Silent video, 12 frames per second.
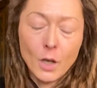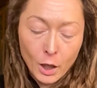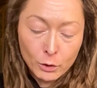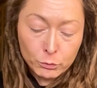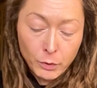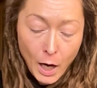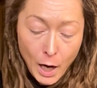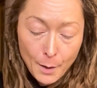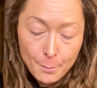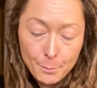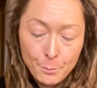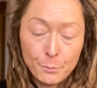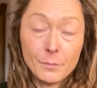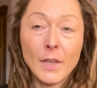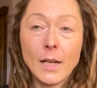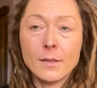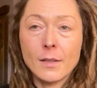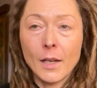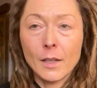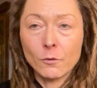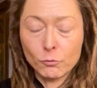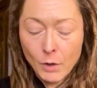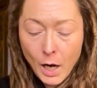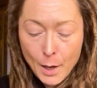are rum. That's it,
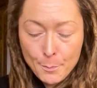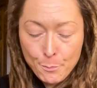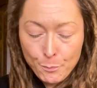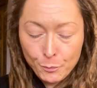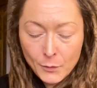rum.